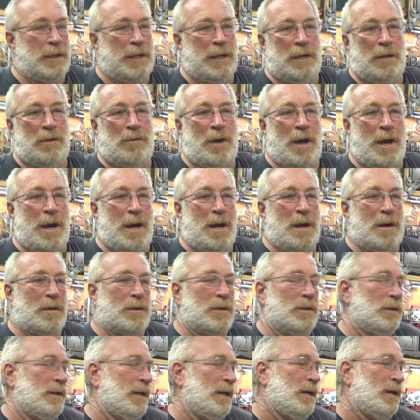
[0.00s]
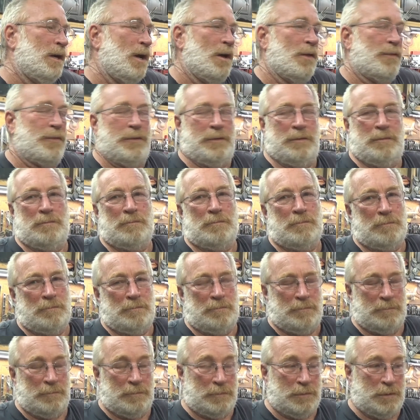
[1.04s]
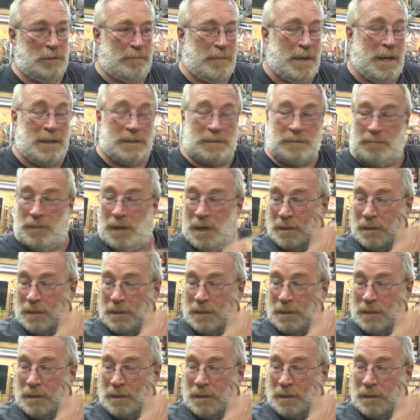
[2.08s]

get no air, couldn't get nothing. It's a mess.